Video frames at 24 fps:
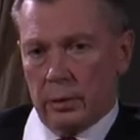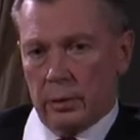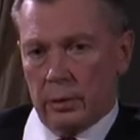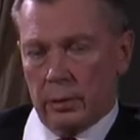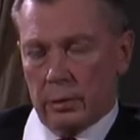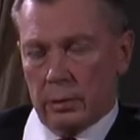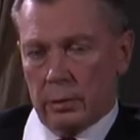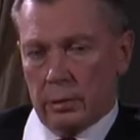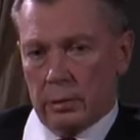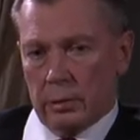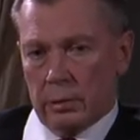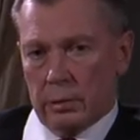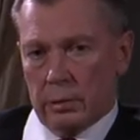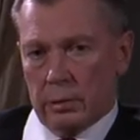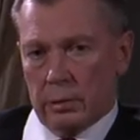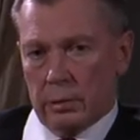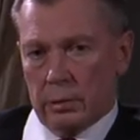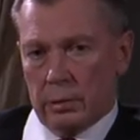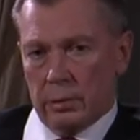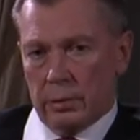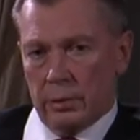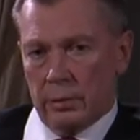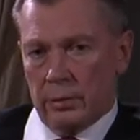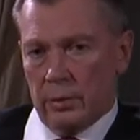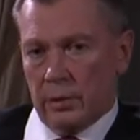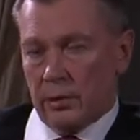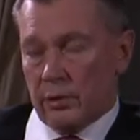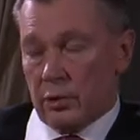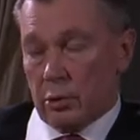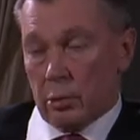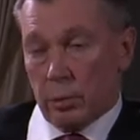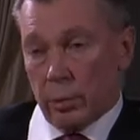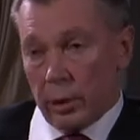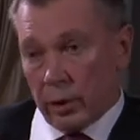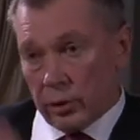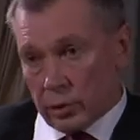to this
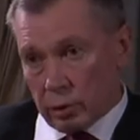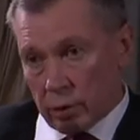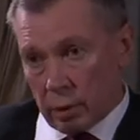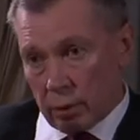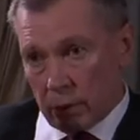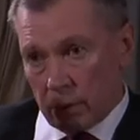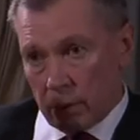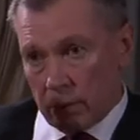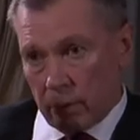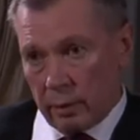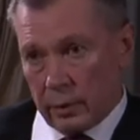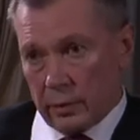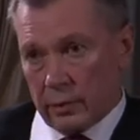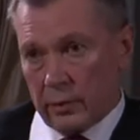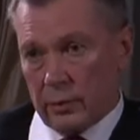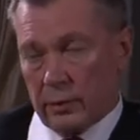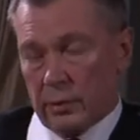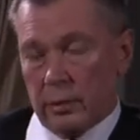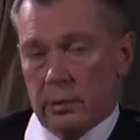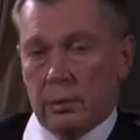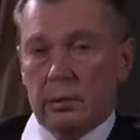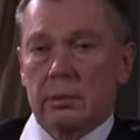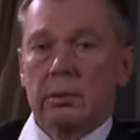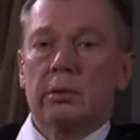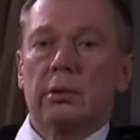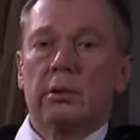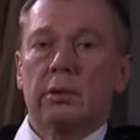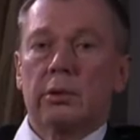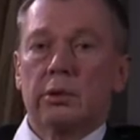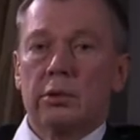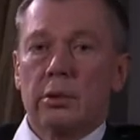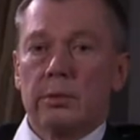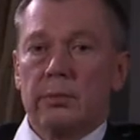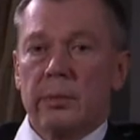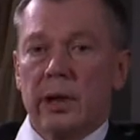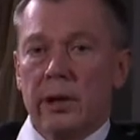question that
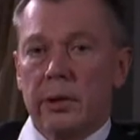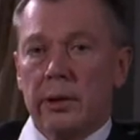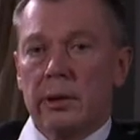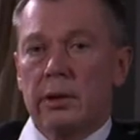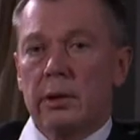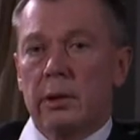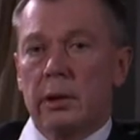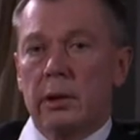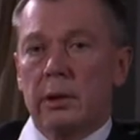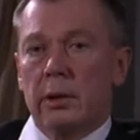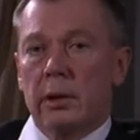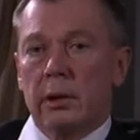you may